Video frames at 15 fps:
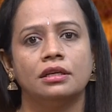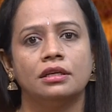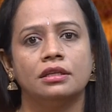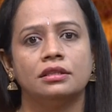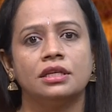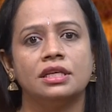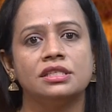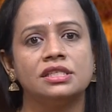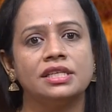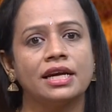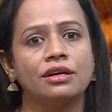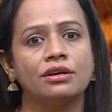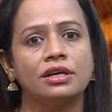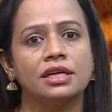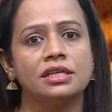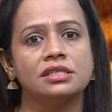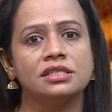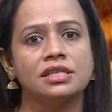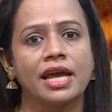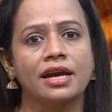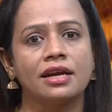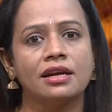The
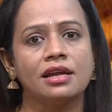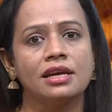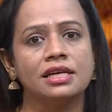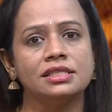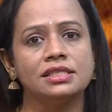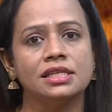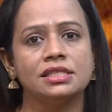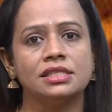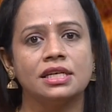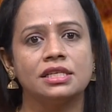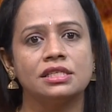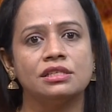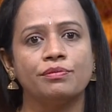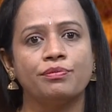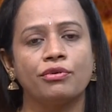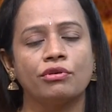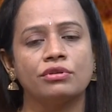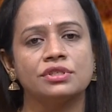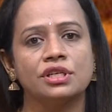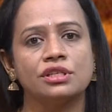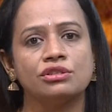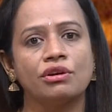steganalysis is the
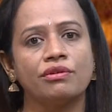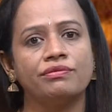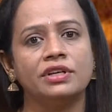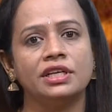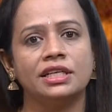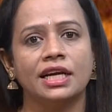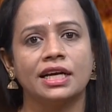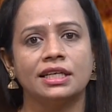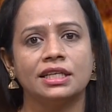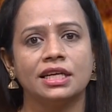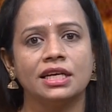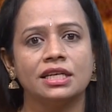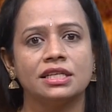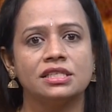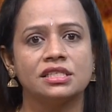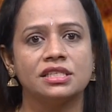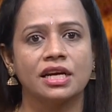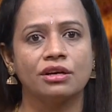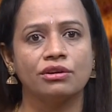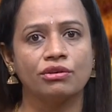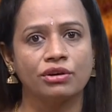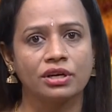process of detecting
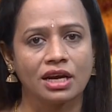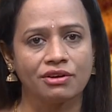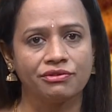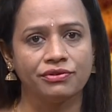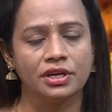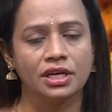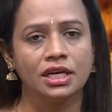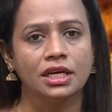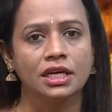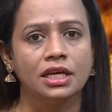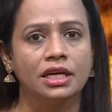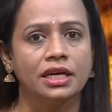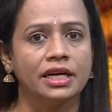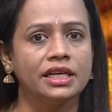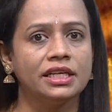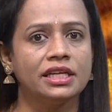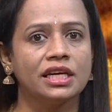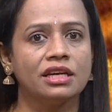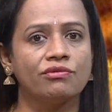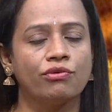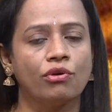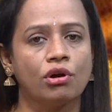steganography. It
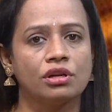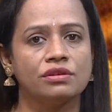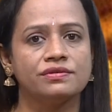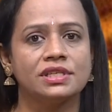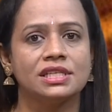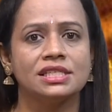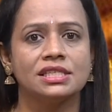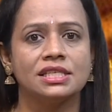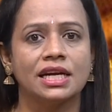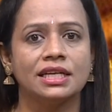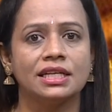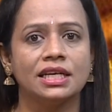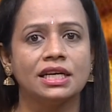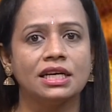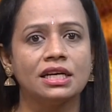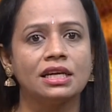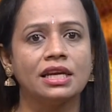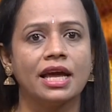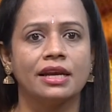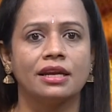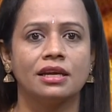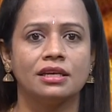involves statistical
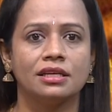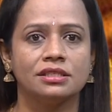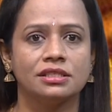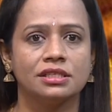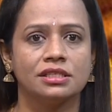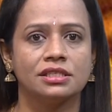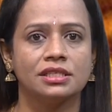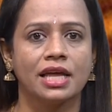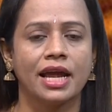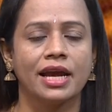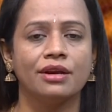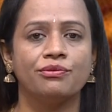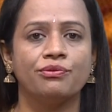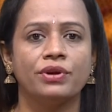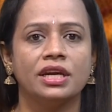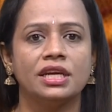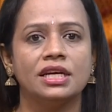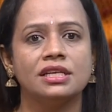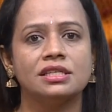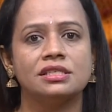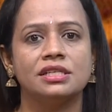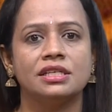analysis and
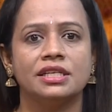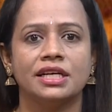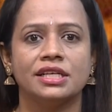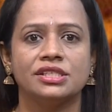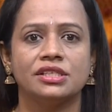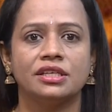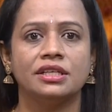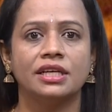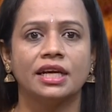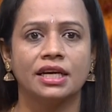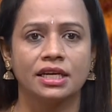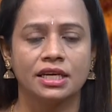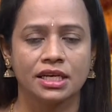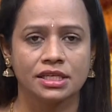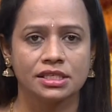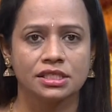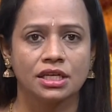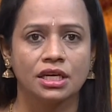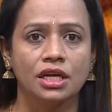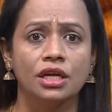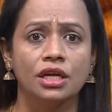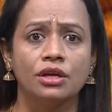various detection techniques.
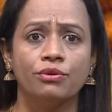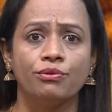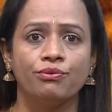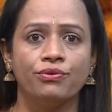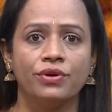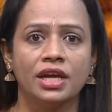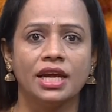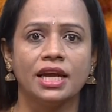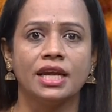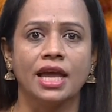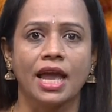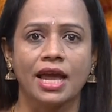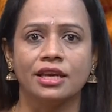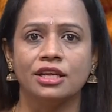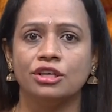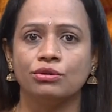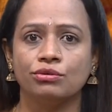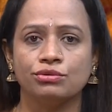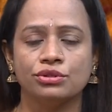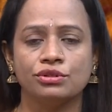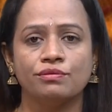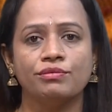We can
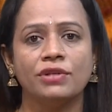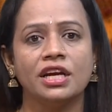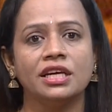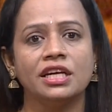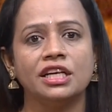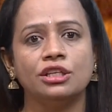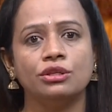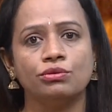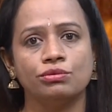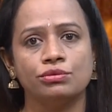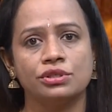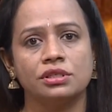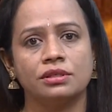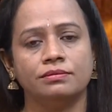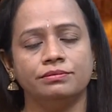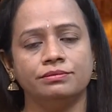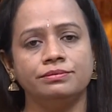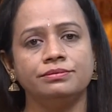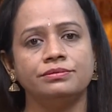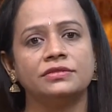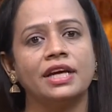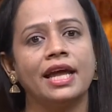use many tools
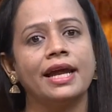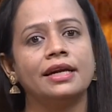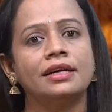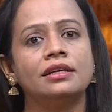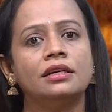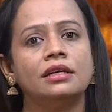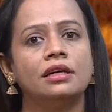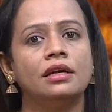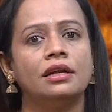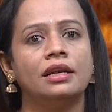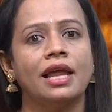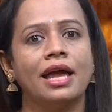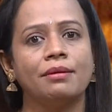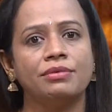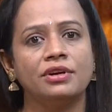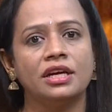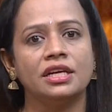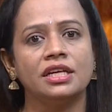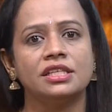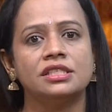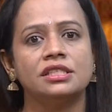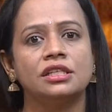and
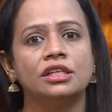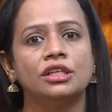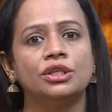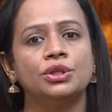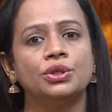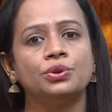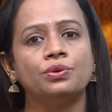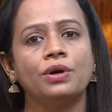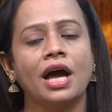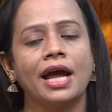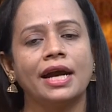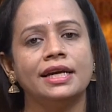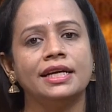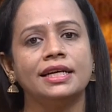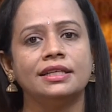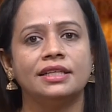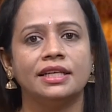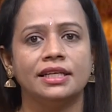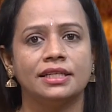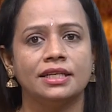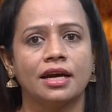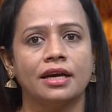libraries to hiding
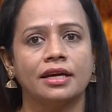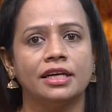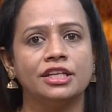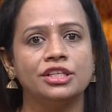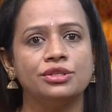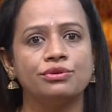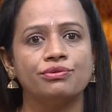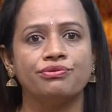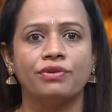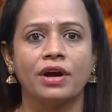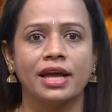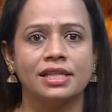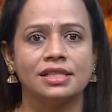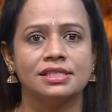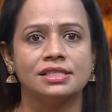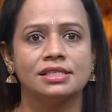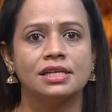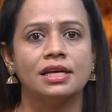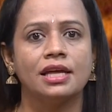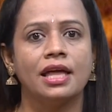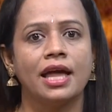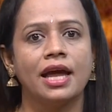data into files
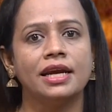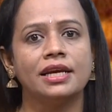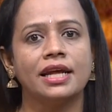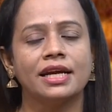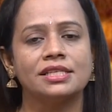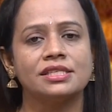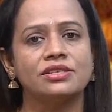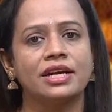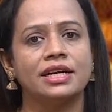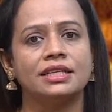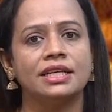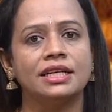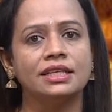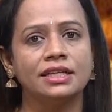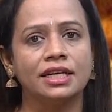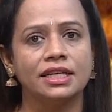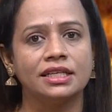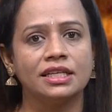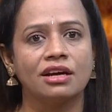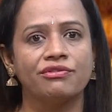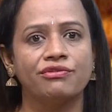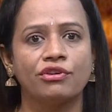and extracting
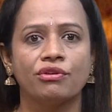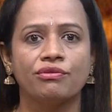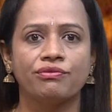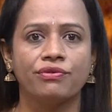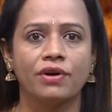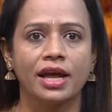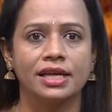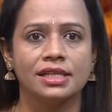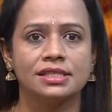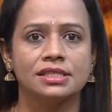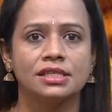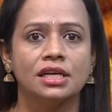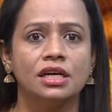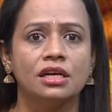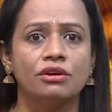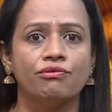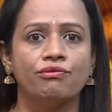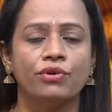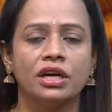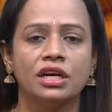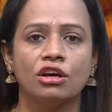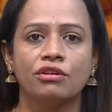data from files.
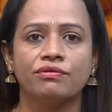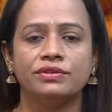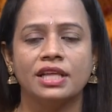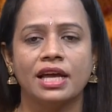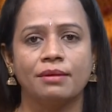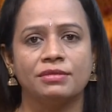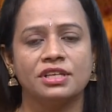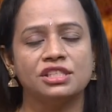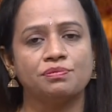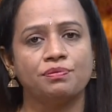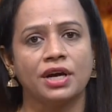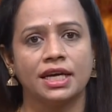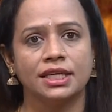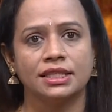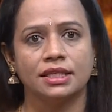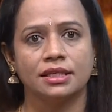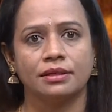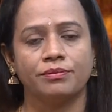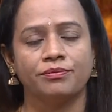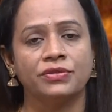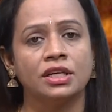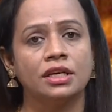One of them is Python.
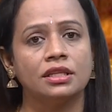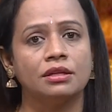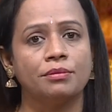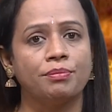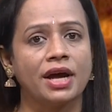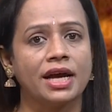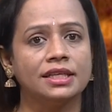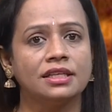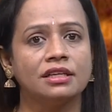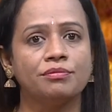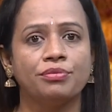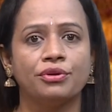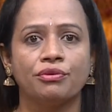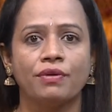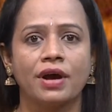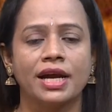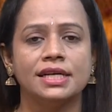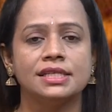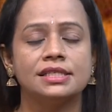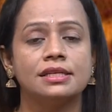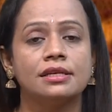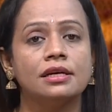The Python
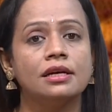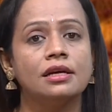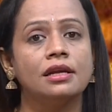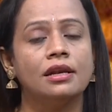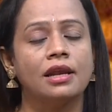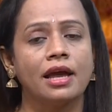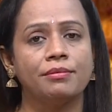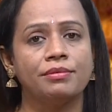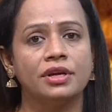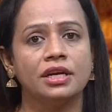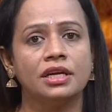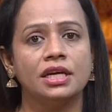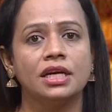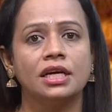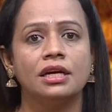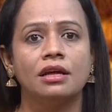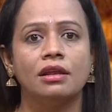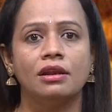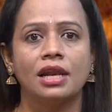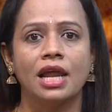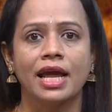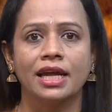provides library
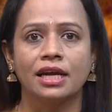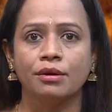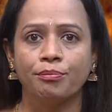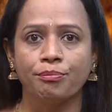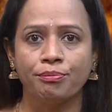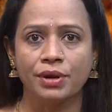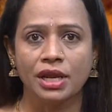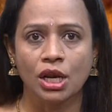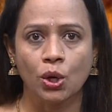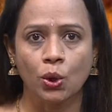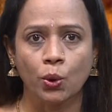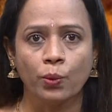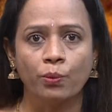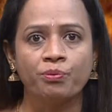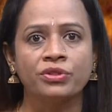like Pillow,